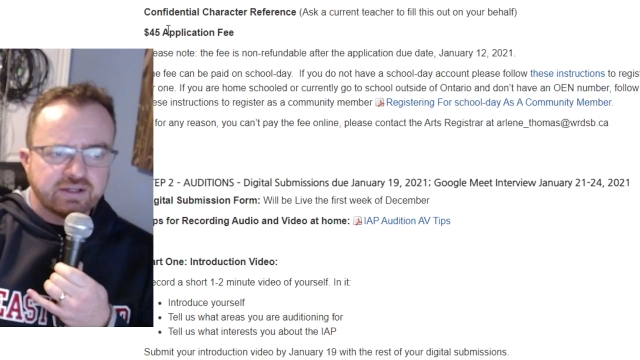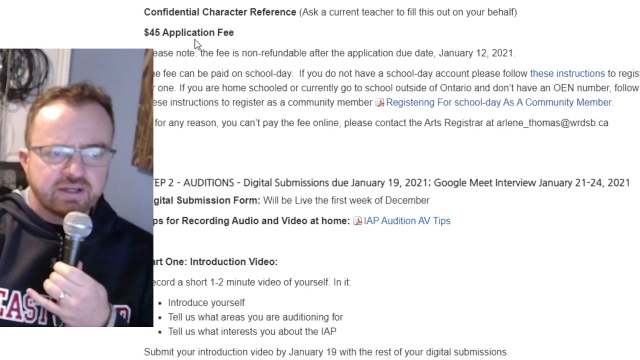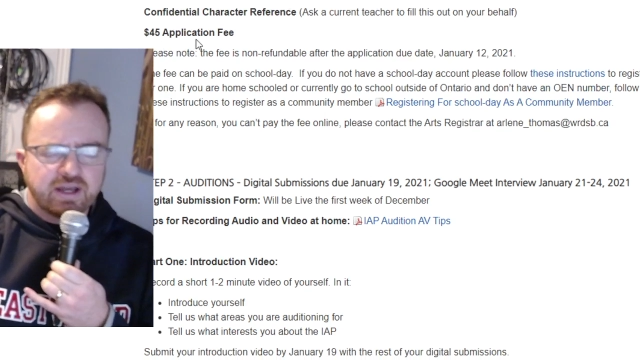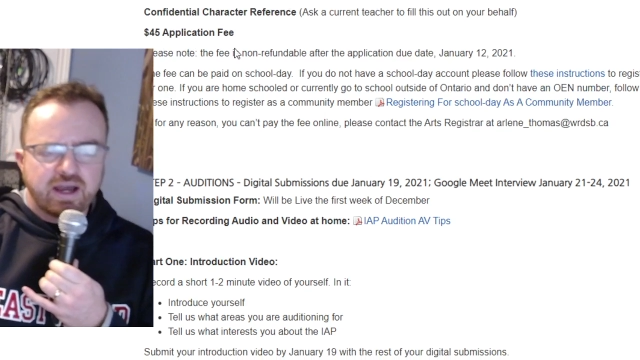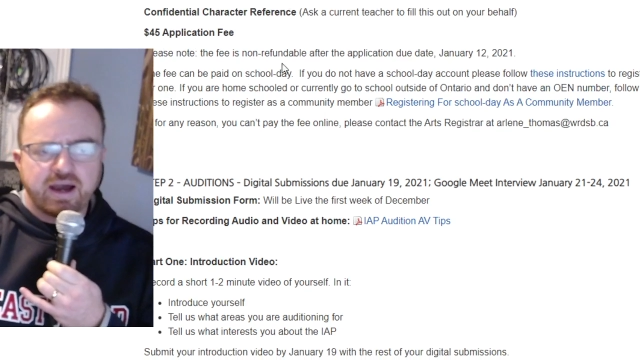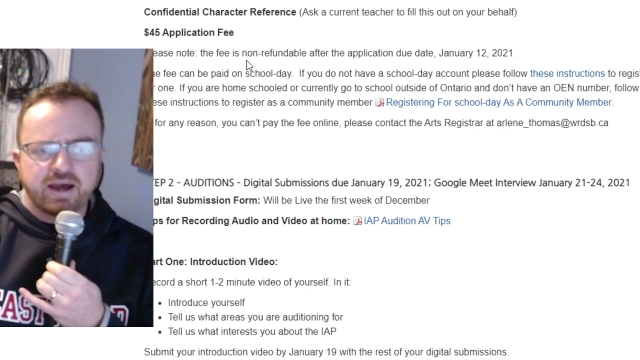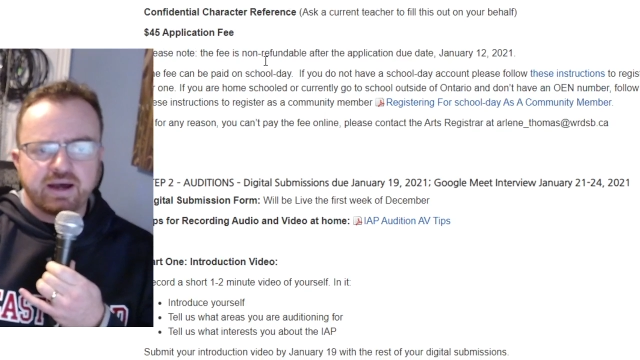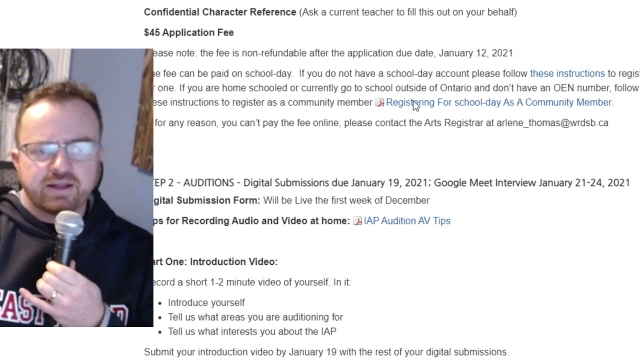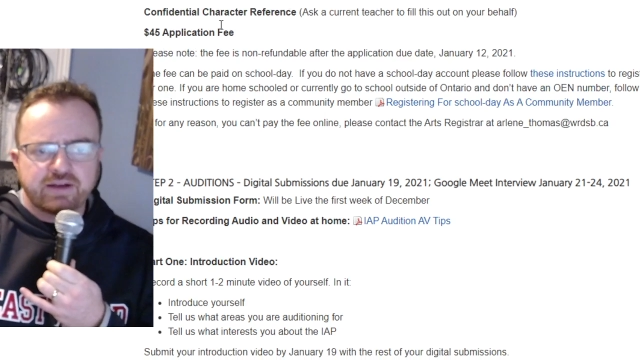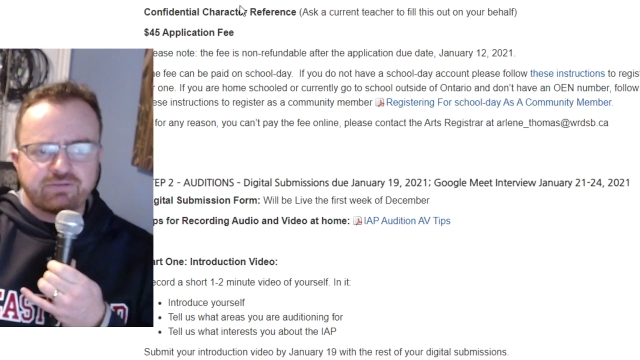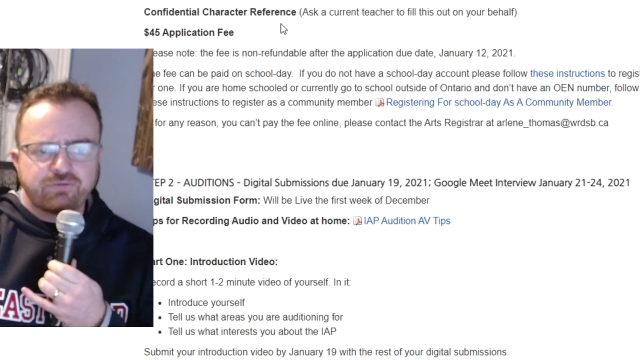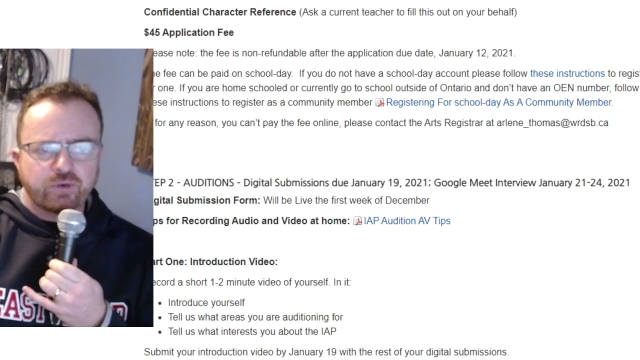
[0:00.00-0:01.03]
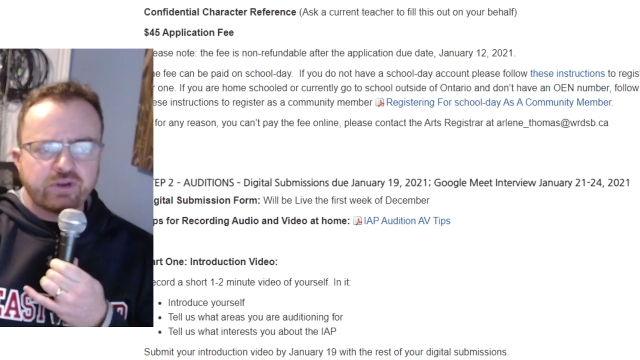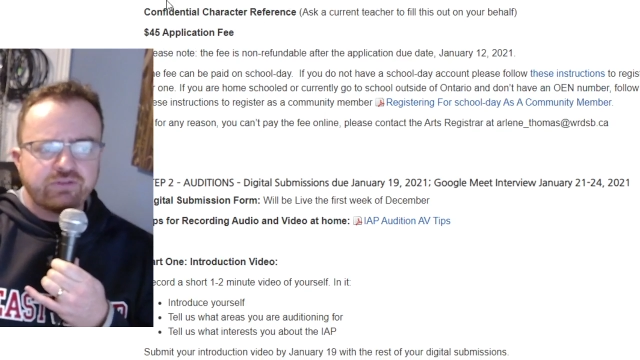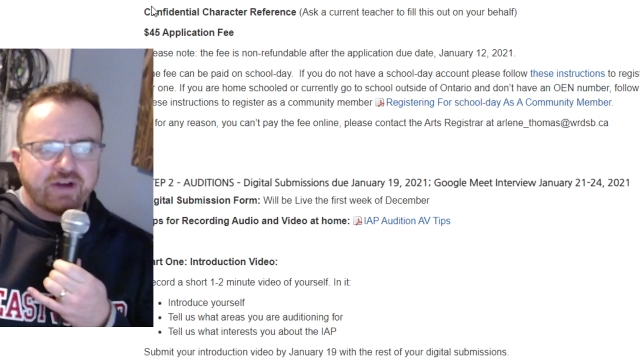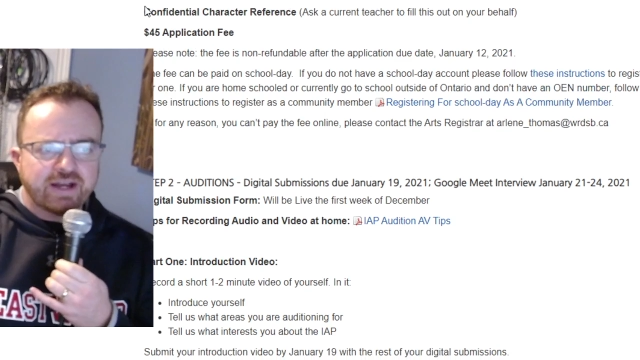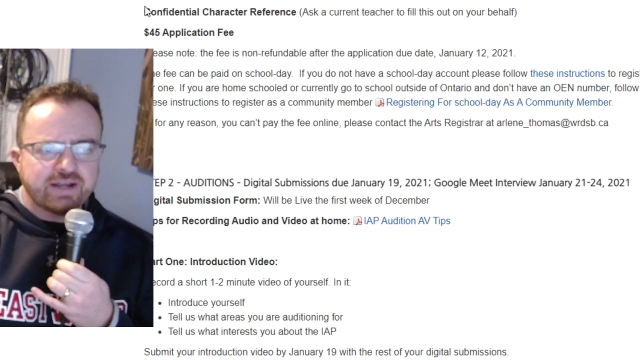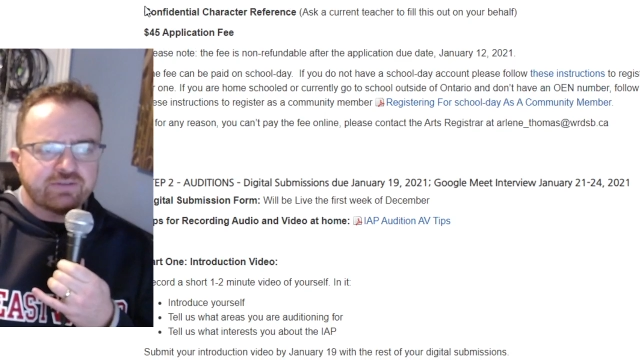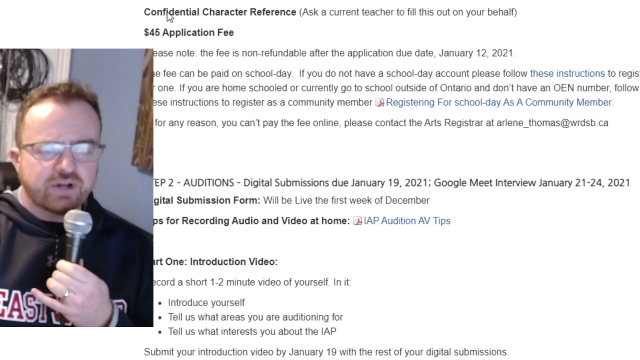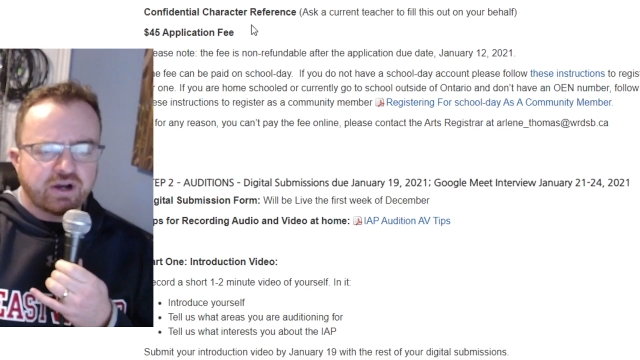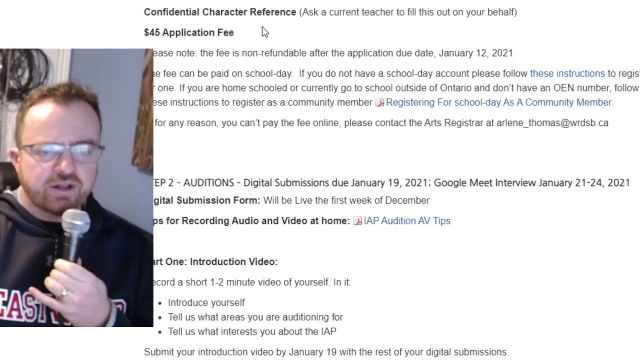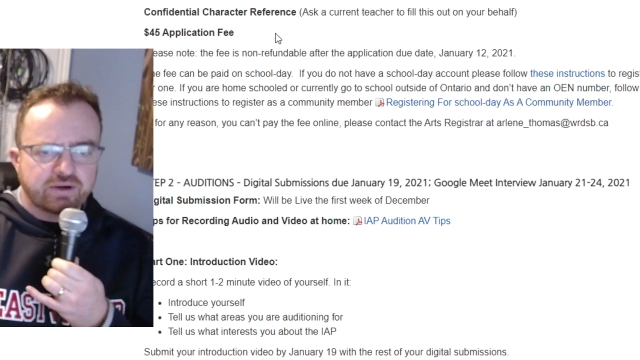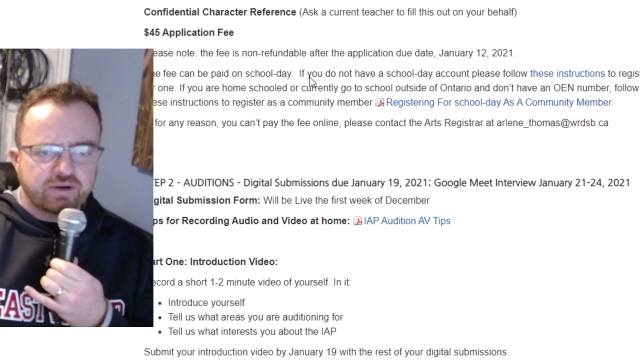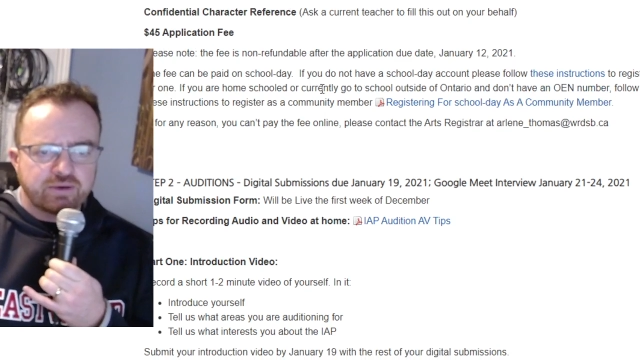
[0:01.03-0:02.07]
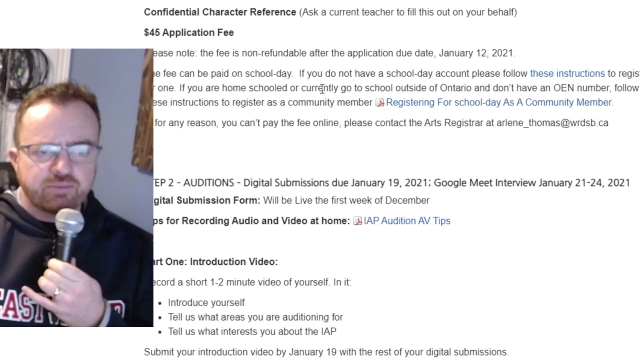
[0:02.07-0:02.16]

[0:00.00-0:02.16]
That $45